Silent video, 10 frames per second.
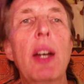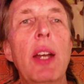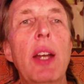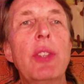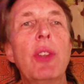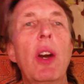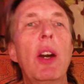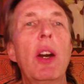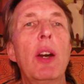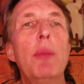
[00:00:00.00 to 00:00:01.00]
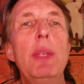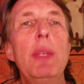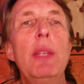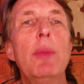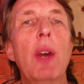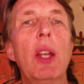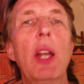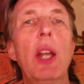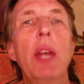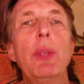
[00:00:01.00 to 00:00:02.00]
I saw a meme
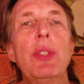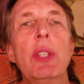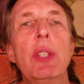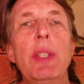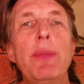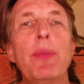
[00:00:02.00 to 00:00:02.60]
online recently